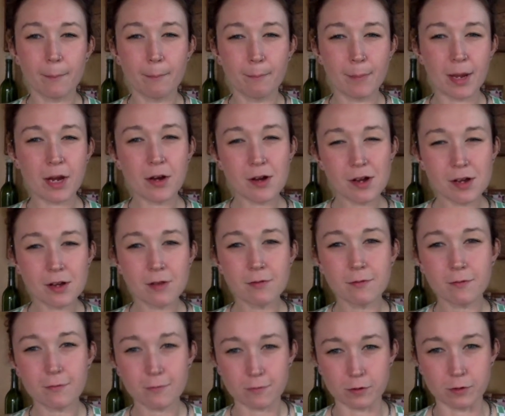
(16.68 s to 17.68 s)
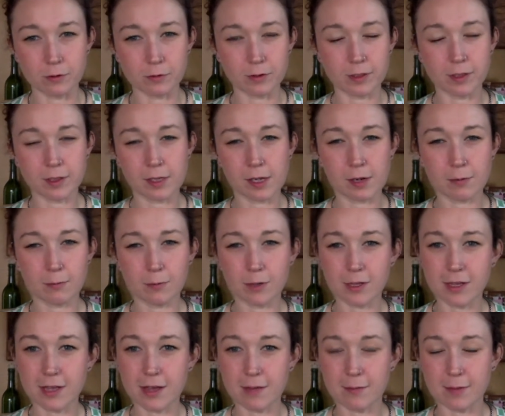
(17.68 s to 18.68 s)
bearing fruit and what
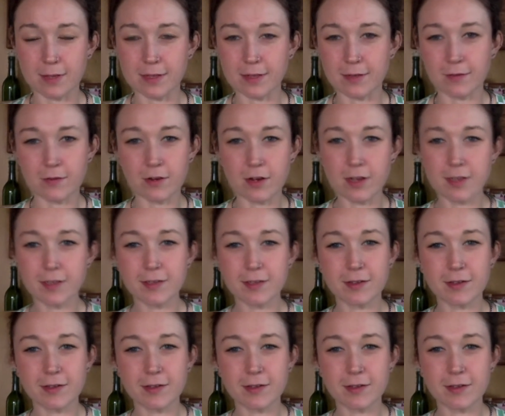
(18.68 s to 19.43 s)
that means for us.